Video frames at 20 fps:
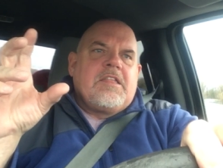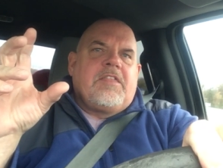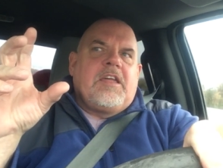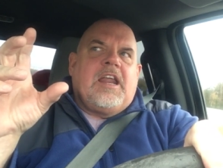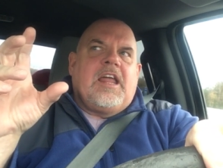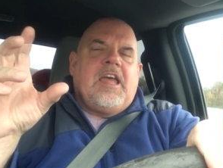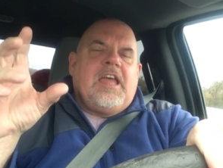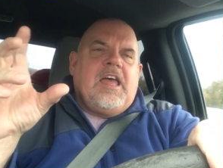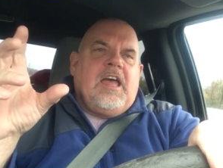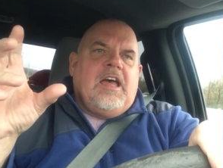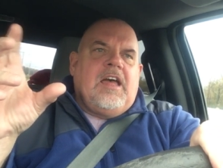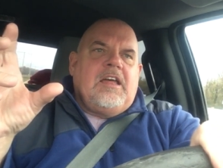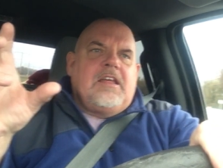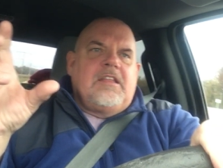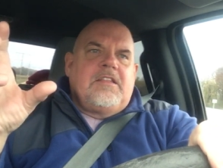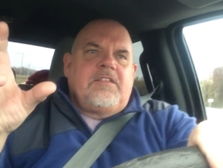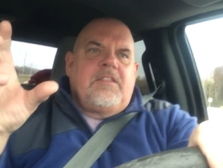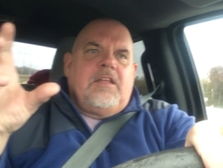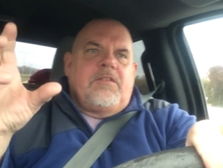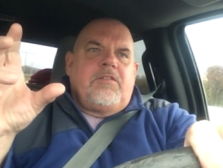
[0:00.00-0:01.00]
that I, I
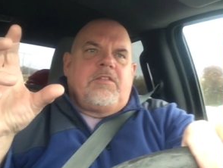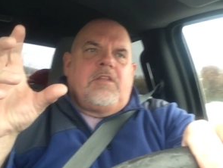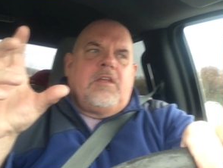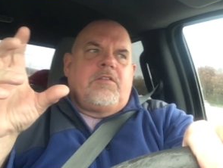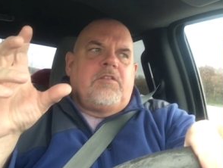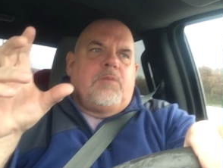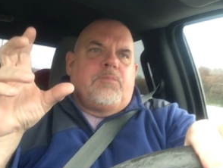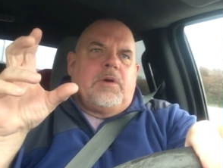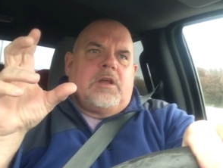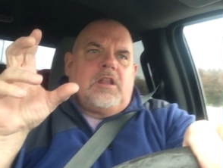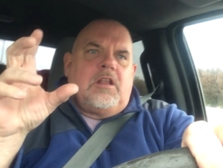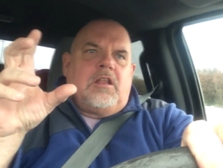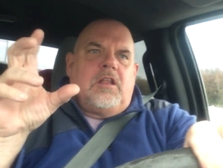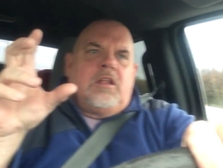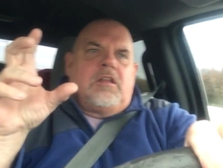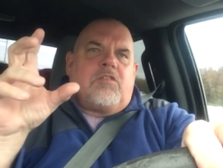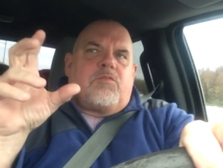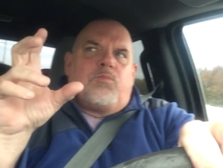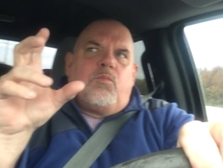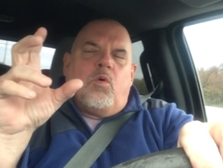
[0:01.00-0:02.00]
that, that, but
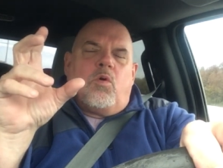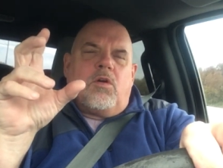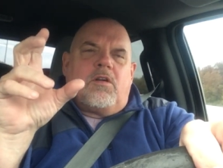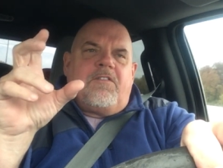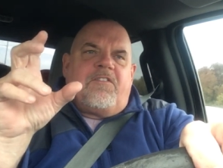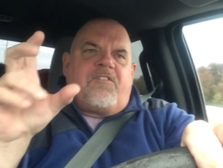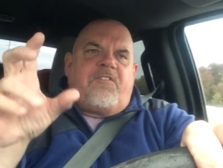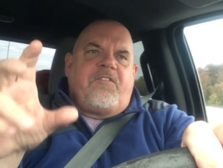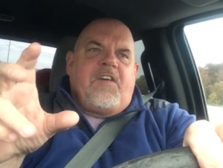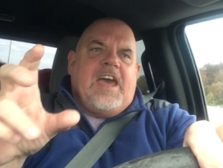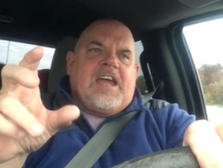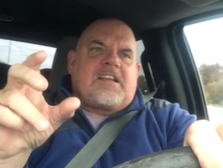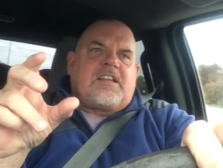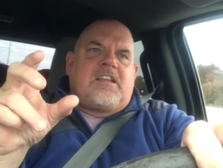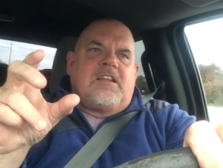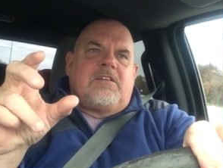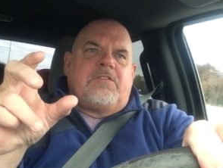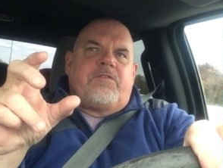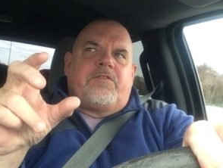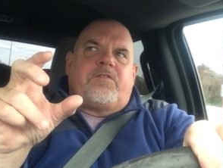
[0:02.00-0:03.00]
it's more
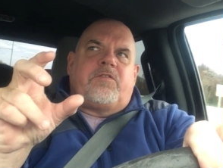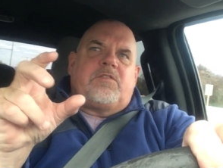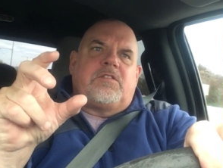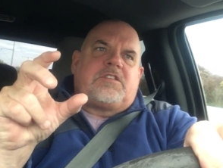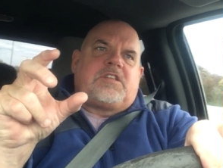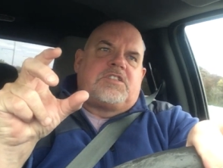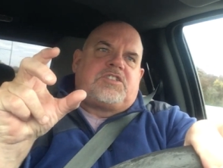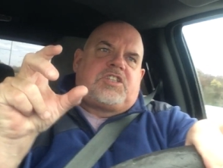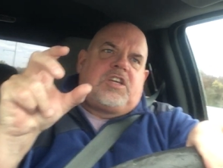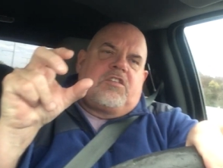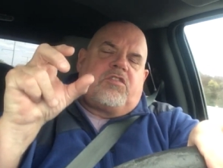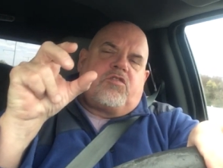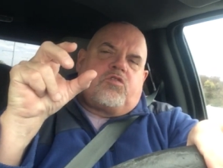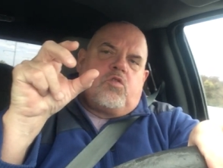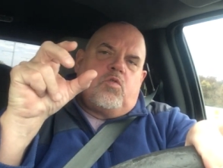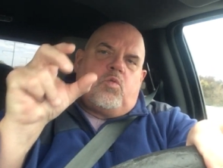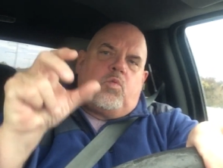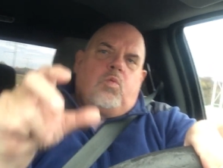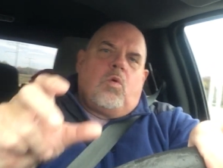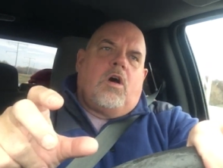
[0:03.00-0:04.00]
effective to just
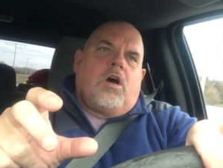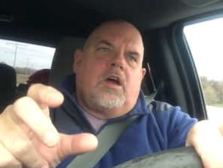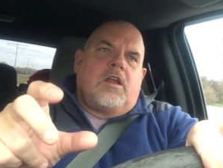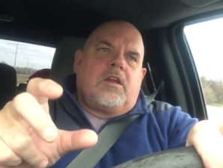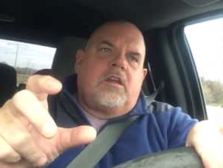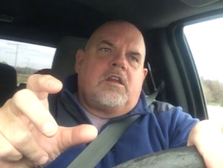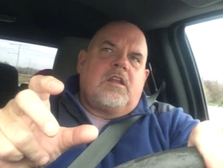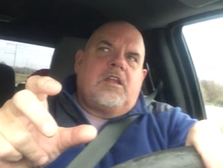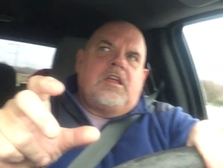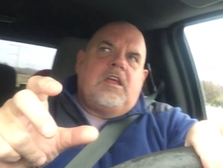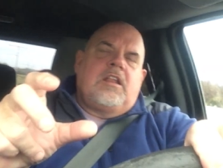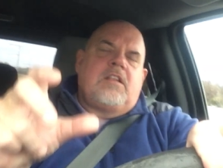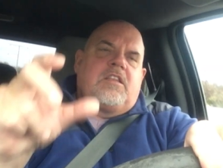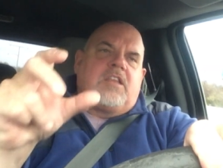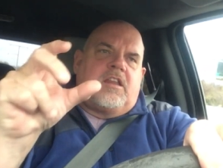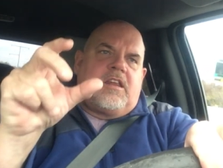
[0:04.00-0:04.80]
do one. And